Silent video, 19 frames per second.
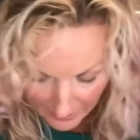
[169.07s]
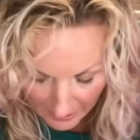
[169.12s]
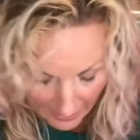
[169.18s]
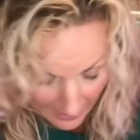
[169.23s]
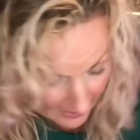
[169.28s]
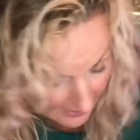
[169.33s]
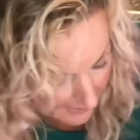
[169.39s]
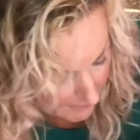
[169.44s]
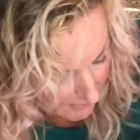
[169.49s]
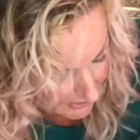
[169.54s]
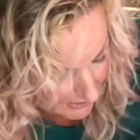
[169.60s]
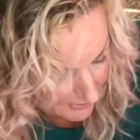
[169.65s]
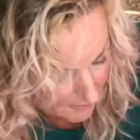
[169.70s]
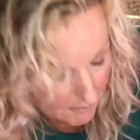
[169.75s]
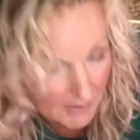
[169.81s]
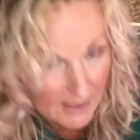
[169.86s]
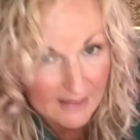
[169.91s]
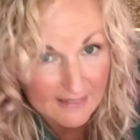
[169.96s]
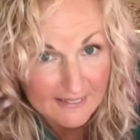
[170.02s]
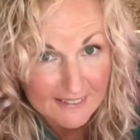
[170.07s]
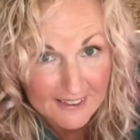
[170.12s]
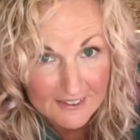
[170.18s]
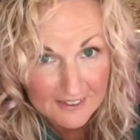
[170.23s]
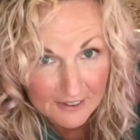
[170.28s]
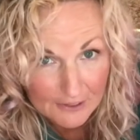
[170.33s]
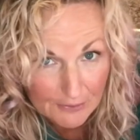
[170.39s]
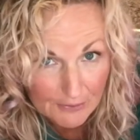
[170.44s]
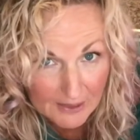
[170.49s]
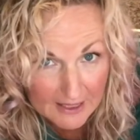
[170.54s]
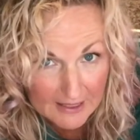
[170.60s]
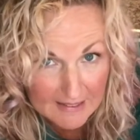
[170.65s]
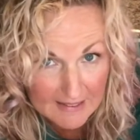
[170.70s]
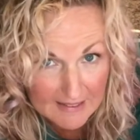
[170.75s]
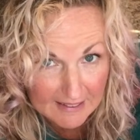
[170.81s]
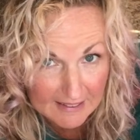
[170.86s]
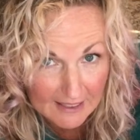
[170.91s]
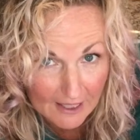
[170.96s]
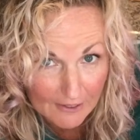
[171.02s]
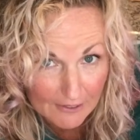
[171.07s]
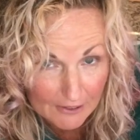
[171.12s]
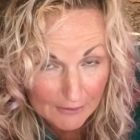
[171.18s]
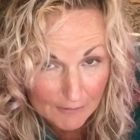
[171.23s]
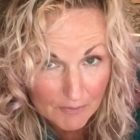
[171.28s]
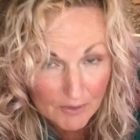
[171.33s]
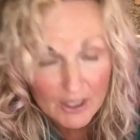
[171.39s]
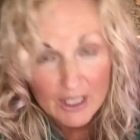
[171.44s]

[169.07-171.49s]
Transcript: I am gonna mix these ingredients together.